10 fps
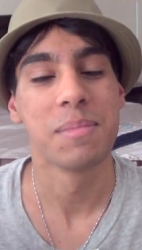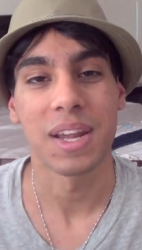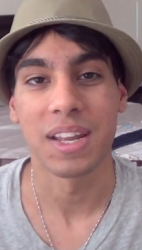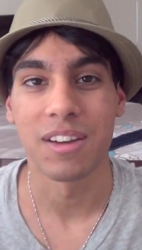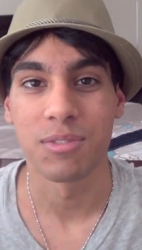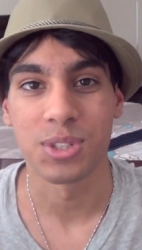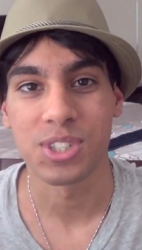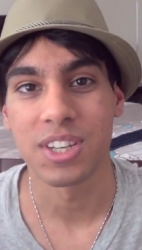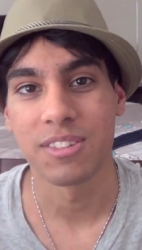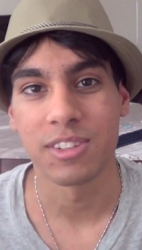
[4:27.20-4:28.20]
but I love
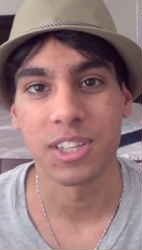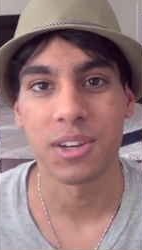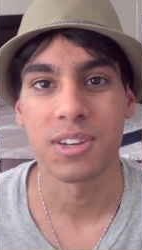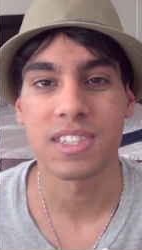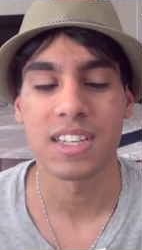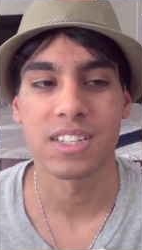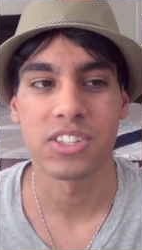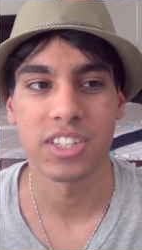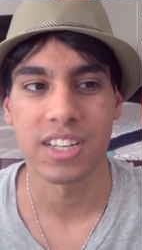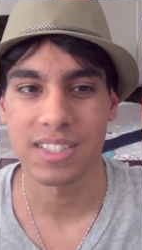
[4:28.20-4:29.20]
watching her videos and
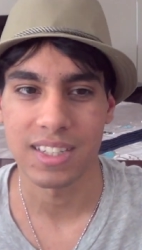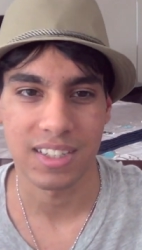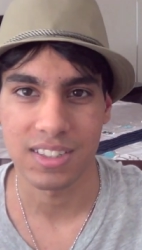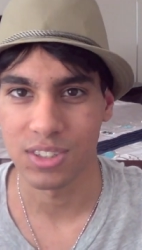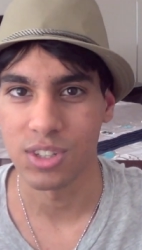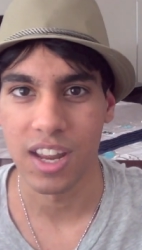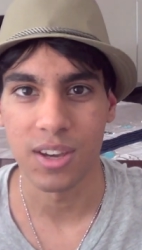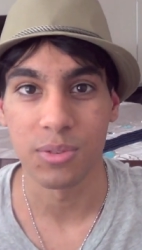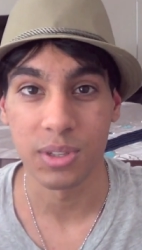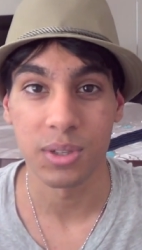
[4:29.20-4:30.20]
she does like you
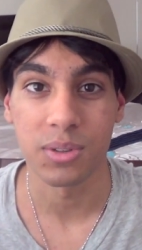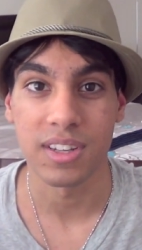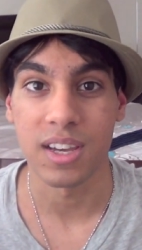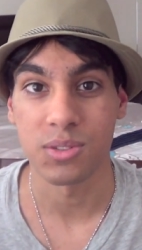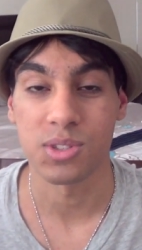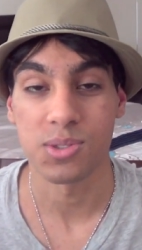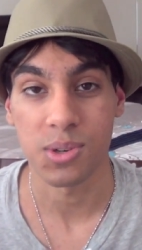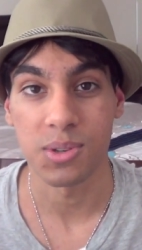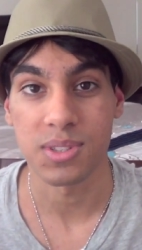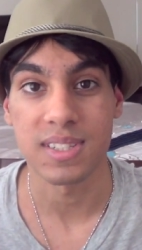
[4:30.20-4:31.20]
know, really good nail
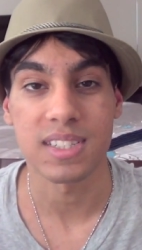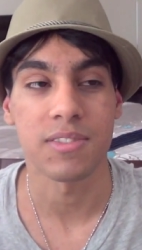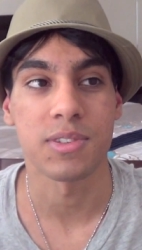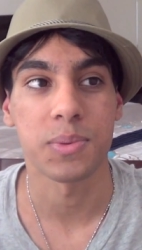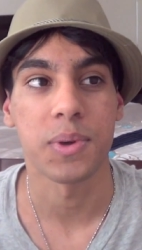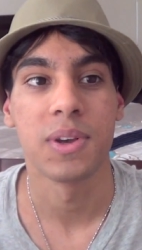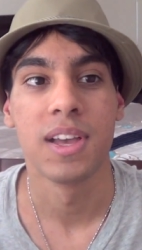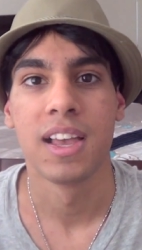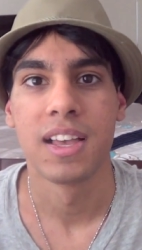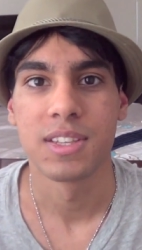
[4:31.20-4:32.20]
tutorials and stuff as well.
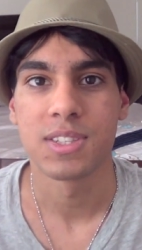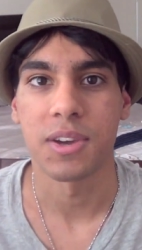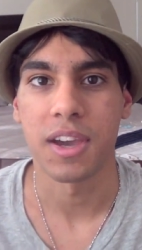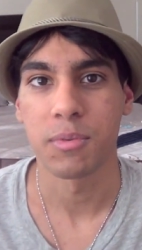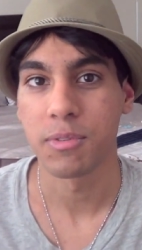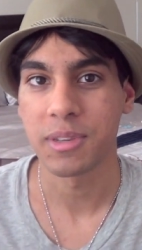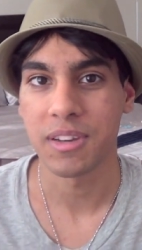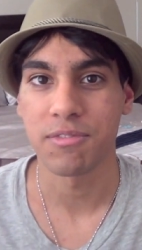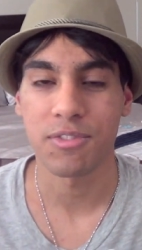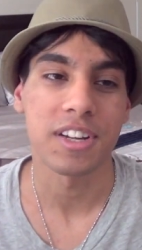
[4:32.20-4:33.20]
So yeah, we've
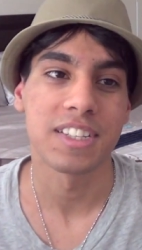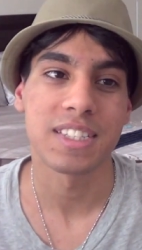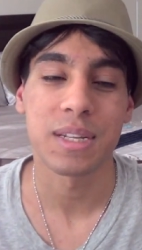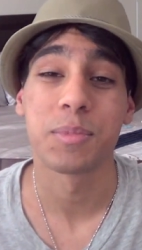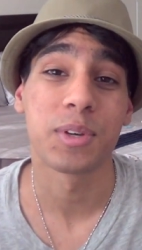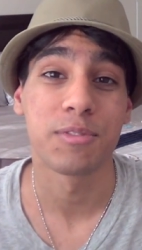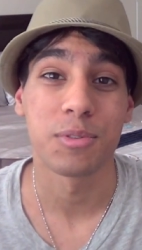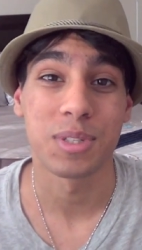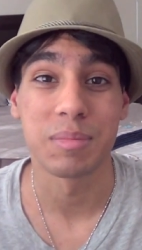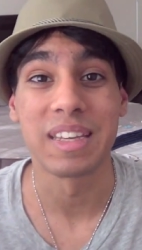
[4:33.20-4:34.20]
become friends I'm looking
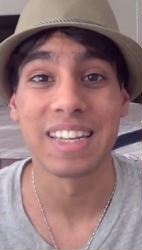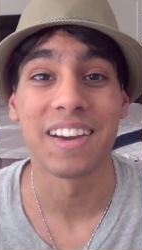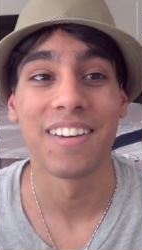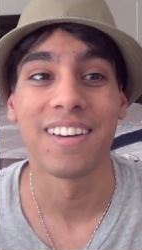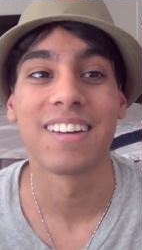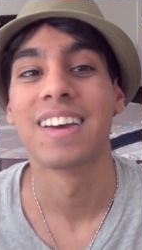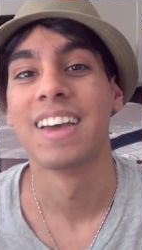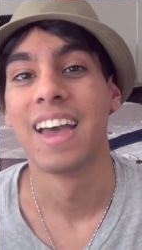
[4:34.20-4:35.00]
forward to meeting her.